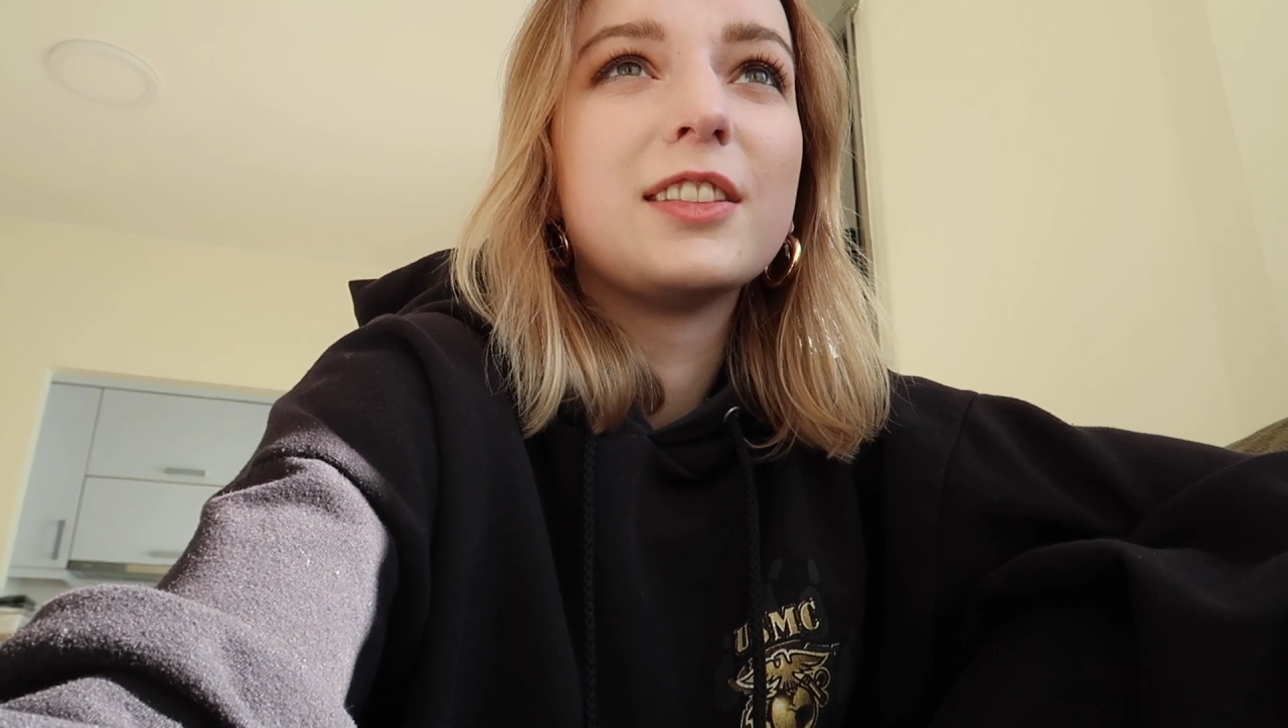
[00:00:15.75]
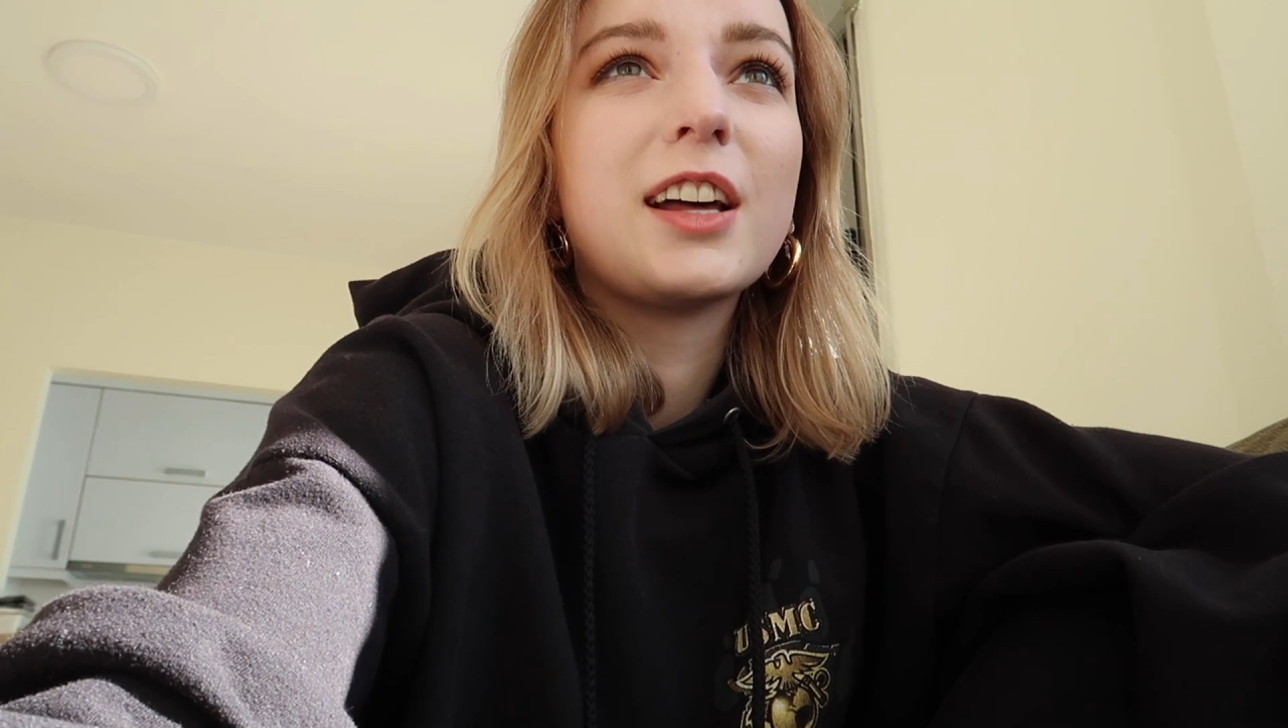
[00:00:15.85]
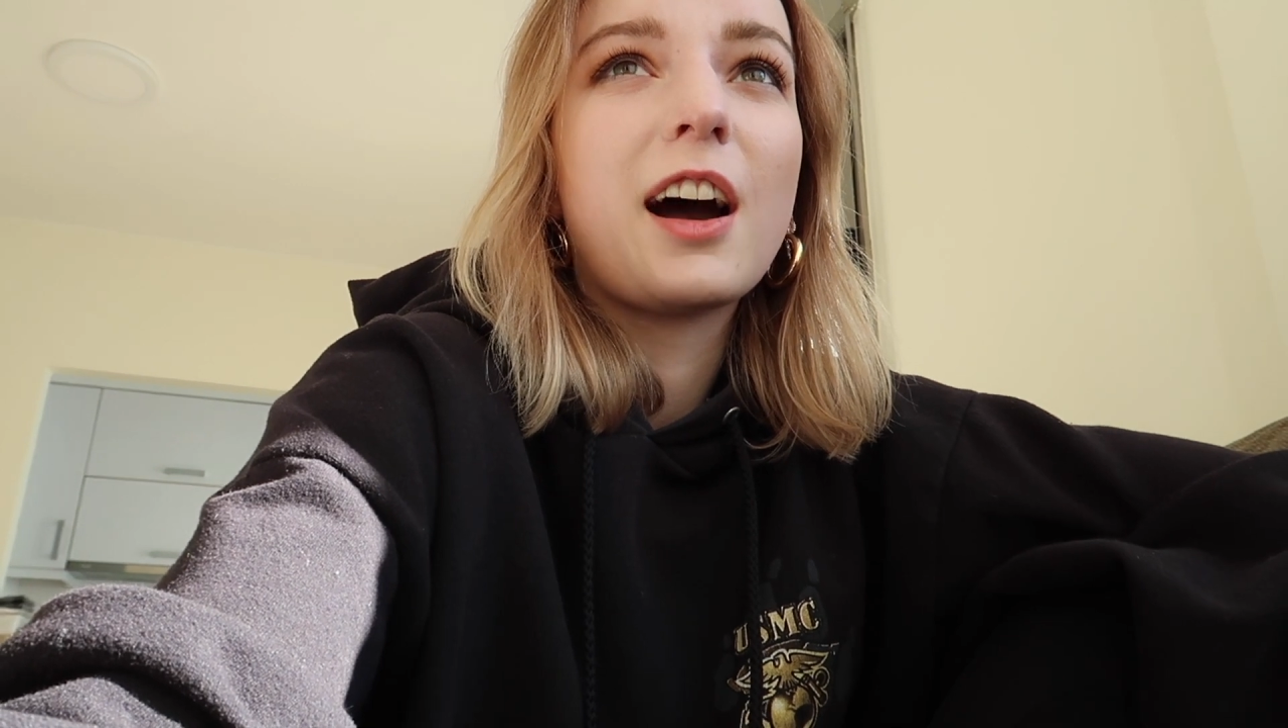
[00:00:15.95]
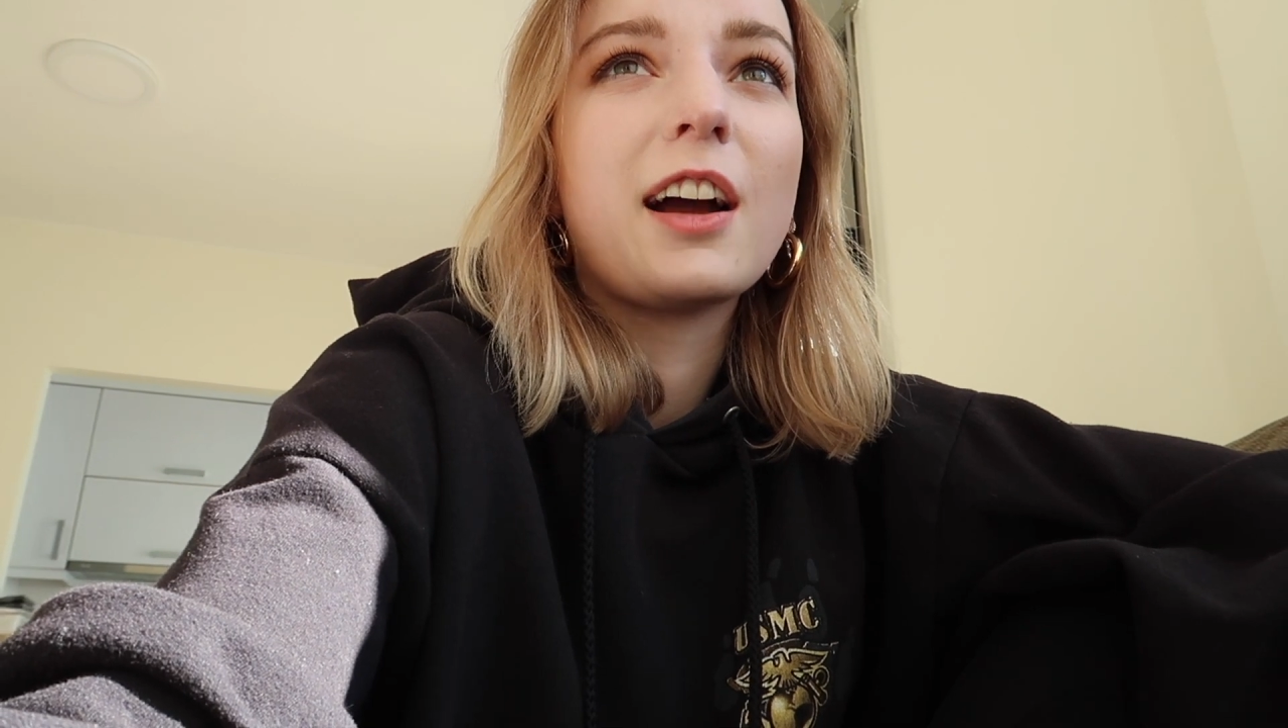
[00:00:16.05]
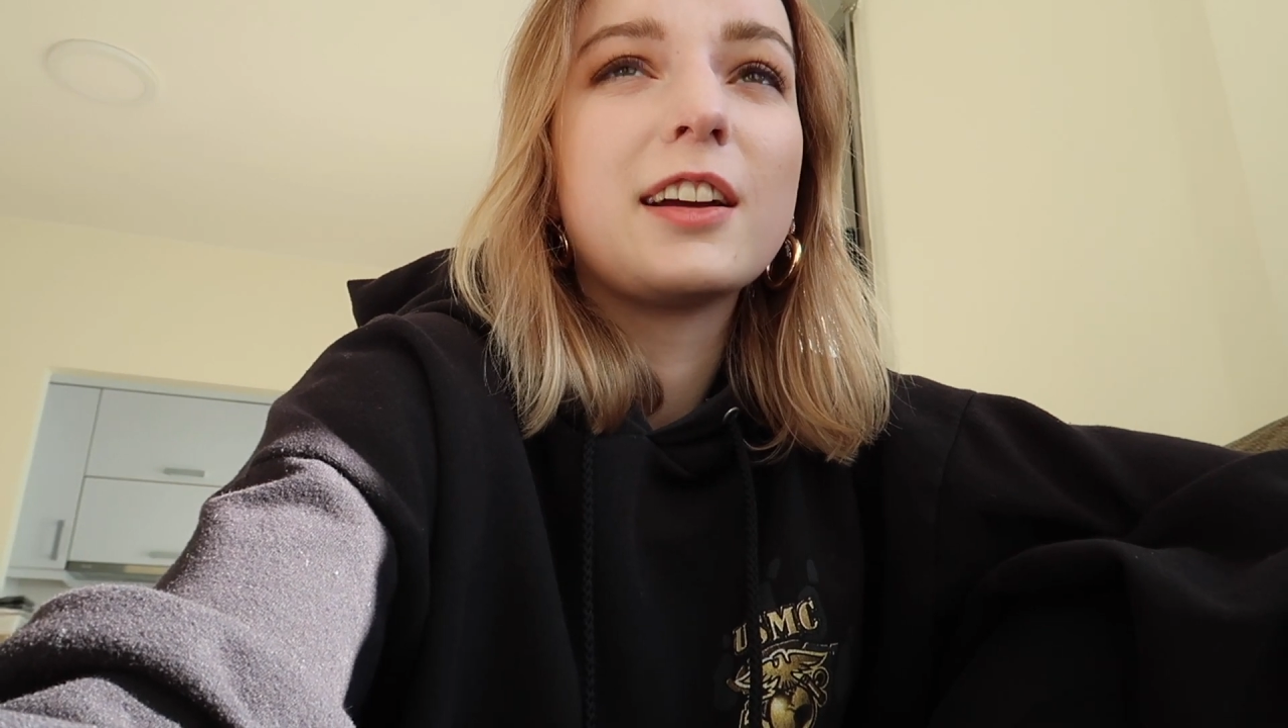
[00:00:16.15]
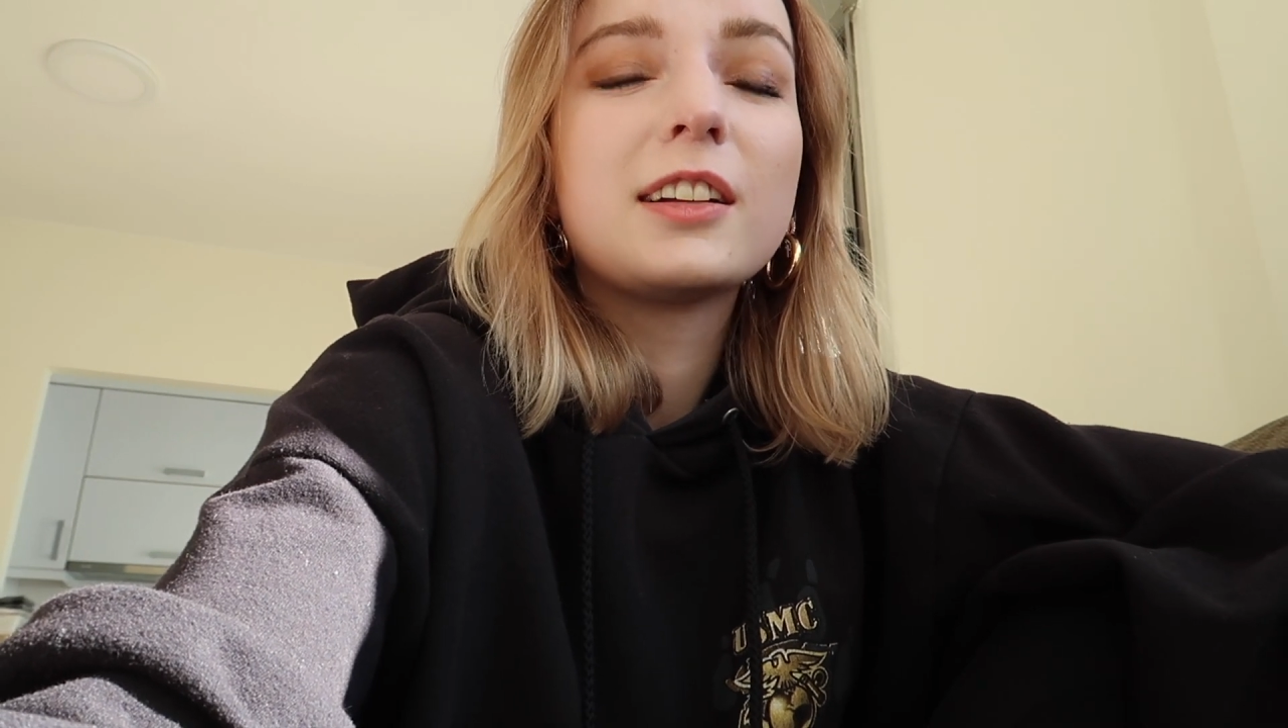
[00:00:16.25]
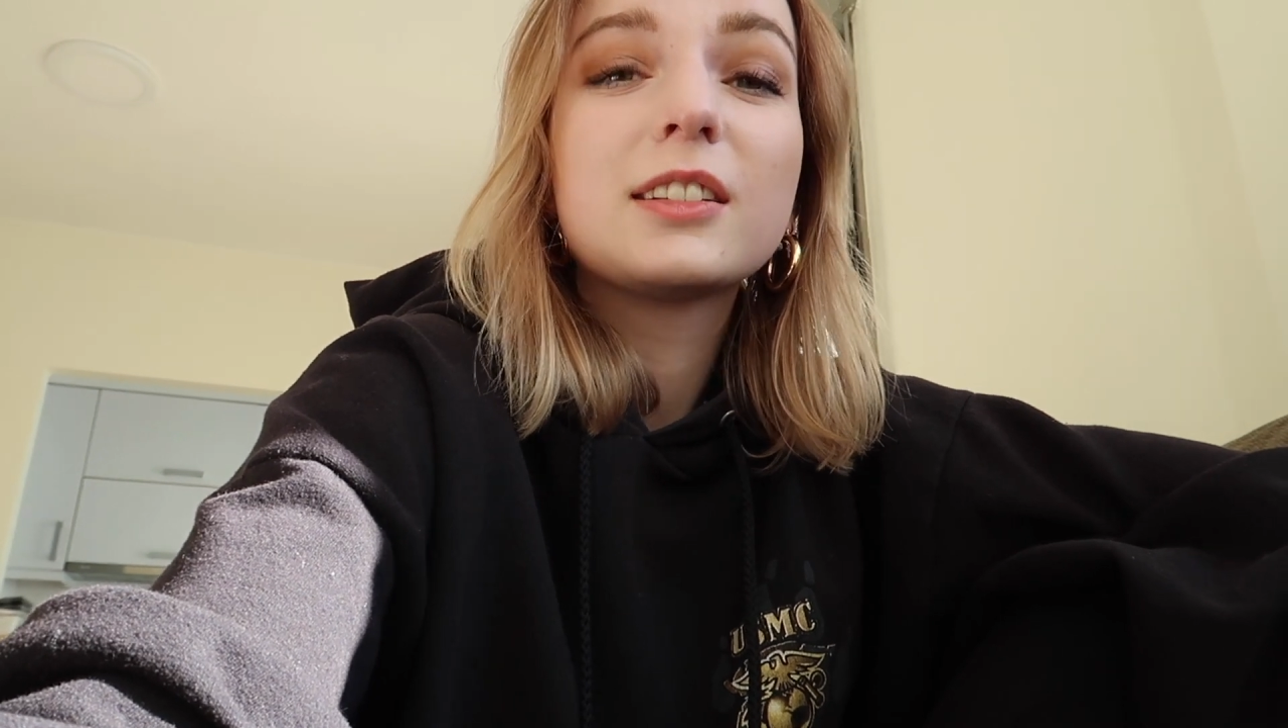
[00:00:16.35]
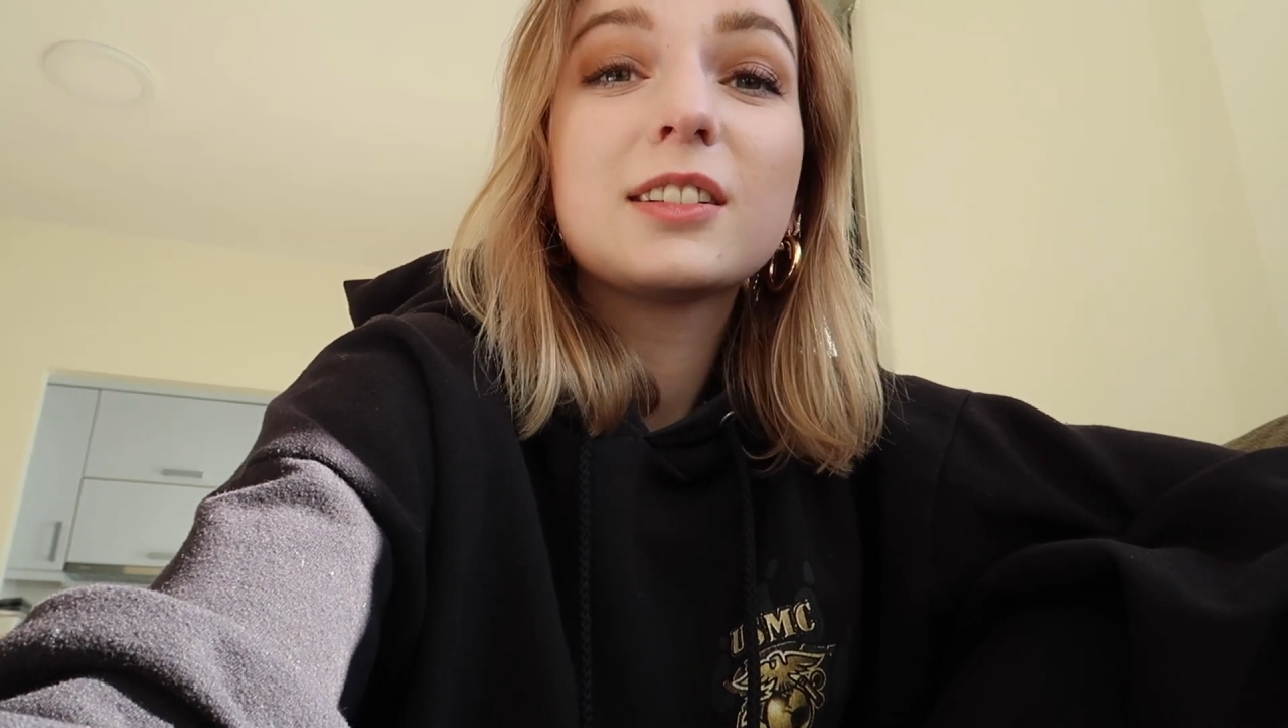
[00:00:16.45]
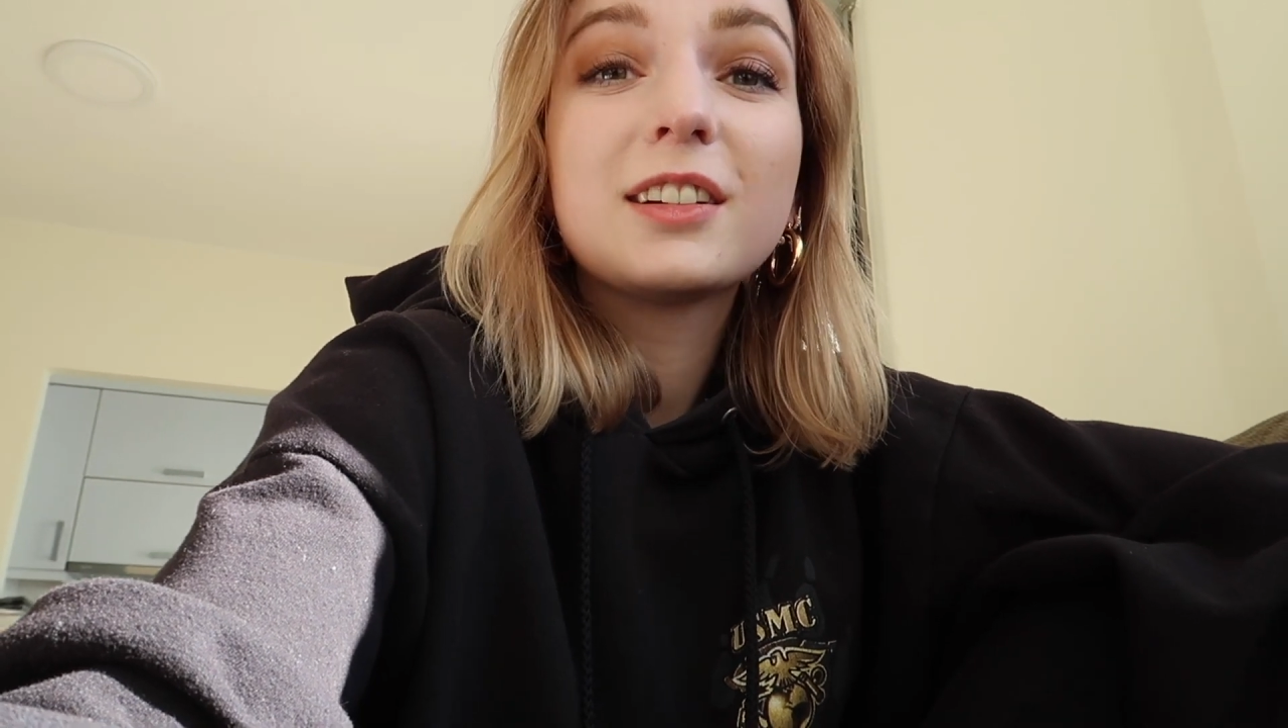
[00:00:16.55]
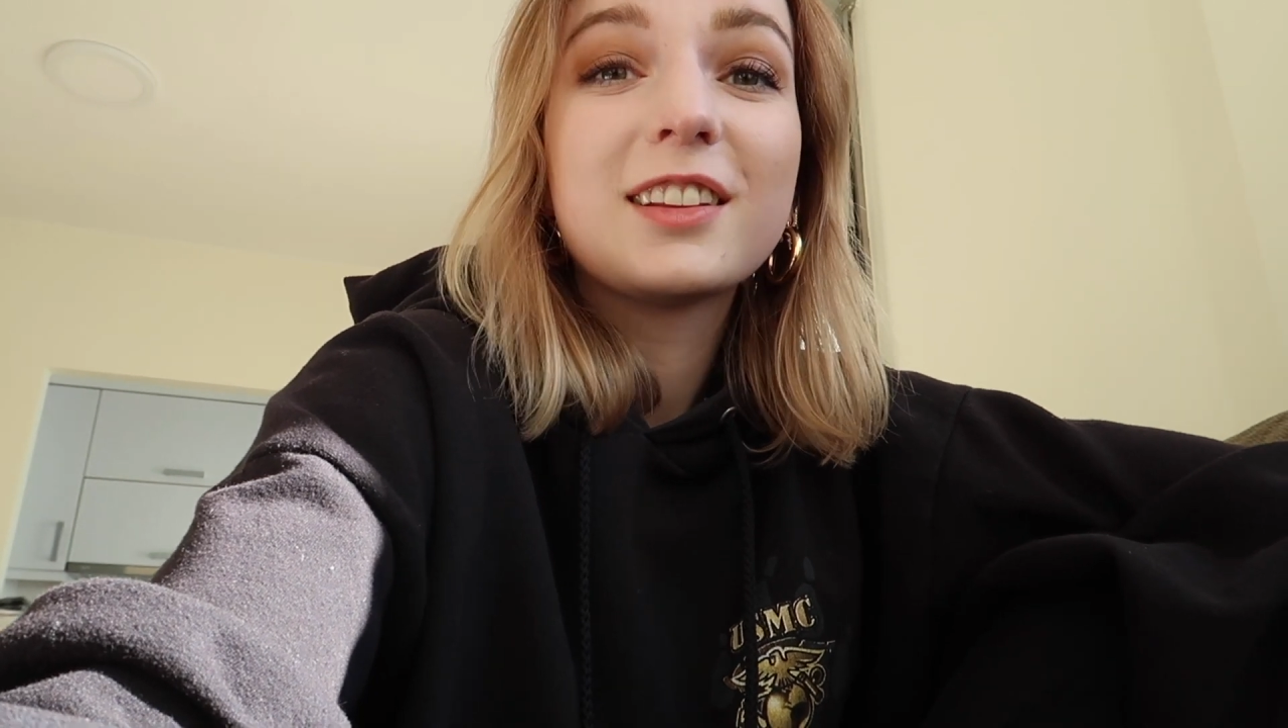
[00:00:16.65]

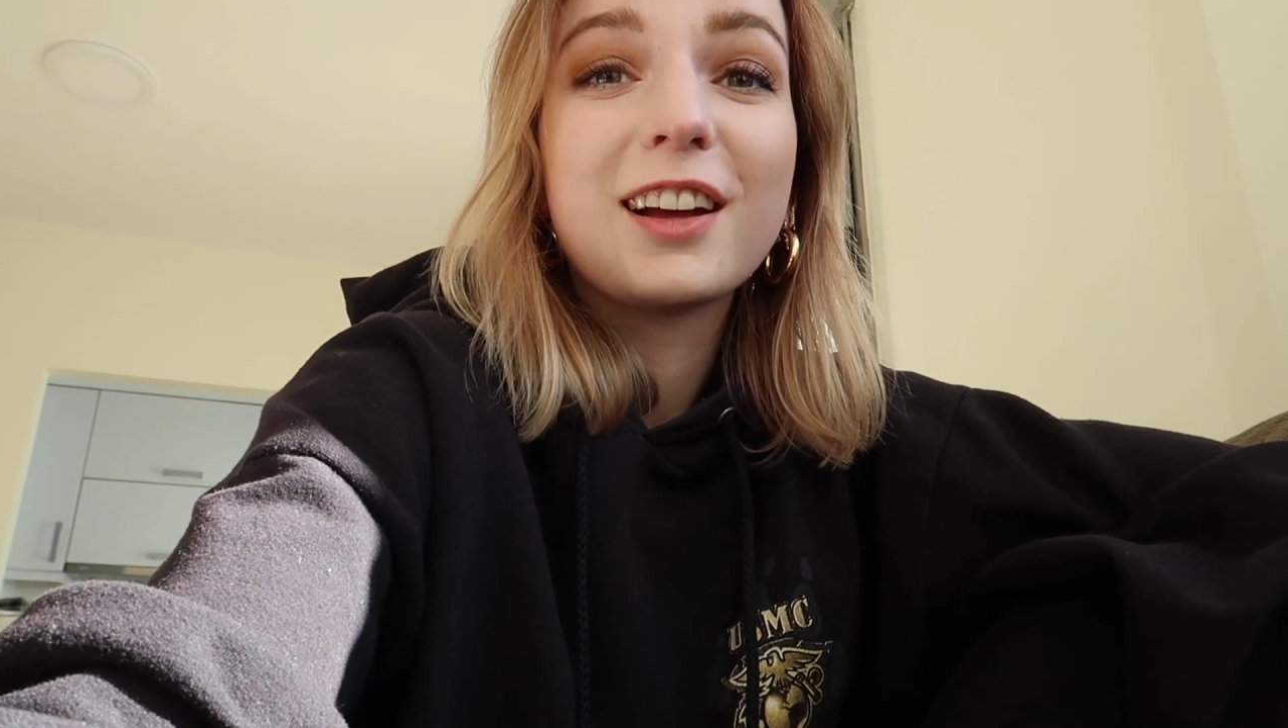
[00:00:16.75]
9